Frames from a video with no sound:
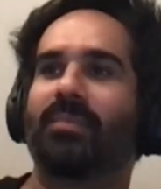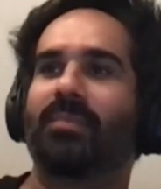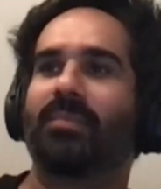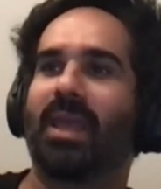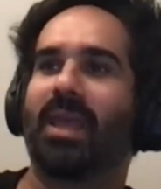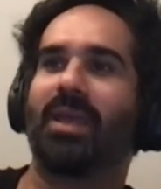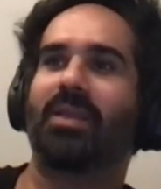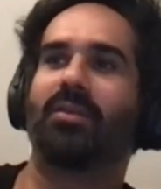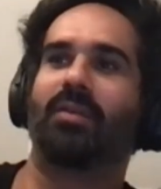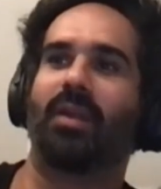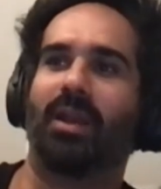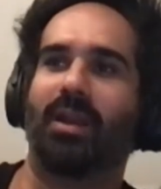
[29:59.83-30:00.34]

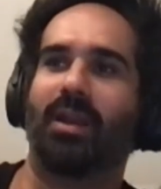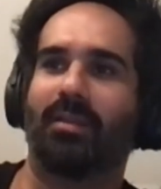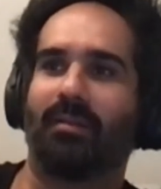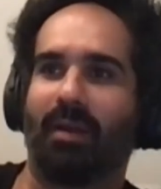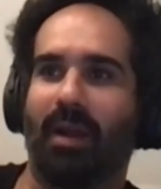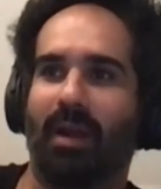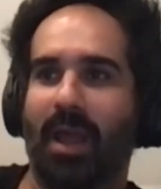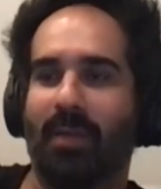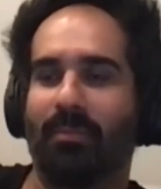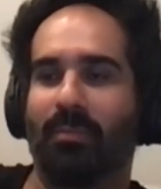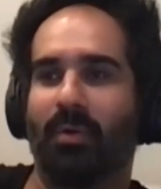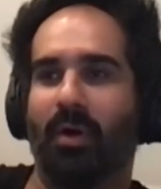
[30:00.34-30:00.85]
and you're hitting their
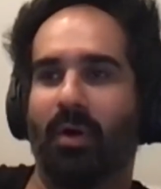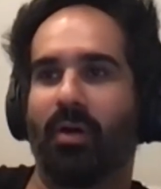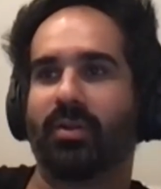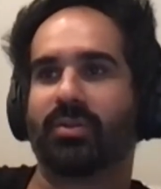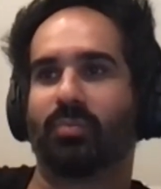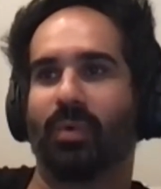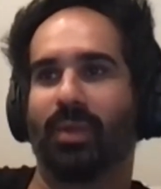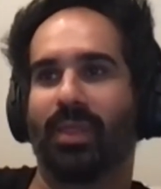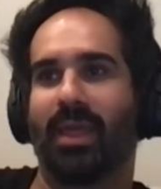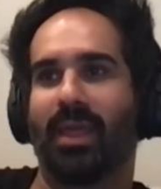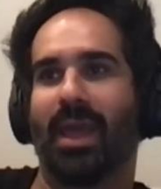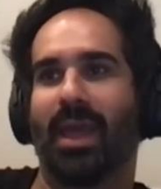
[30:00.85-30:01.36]

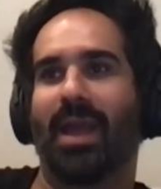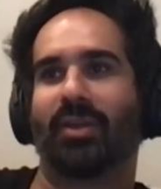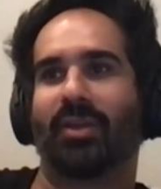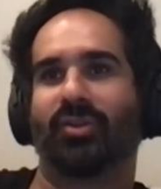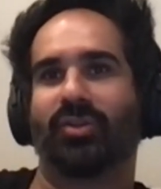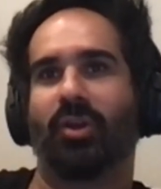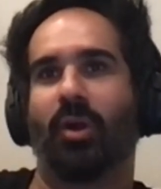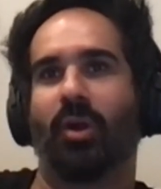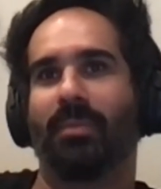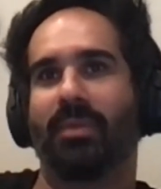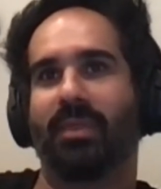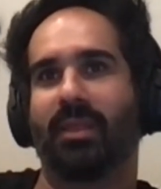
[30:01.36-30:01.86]
eyeballs when they
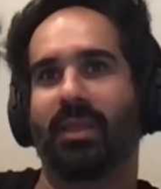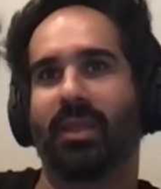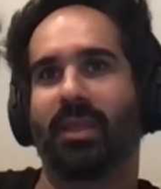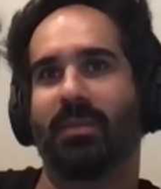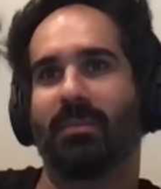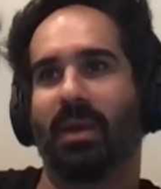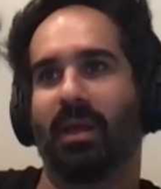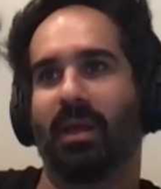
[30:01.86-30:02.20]
actually open the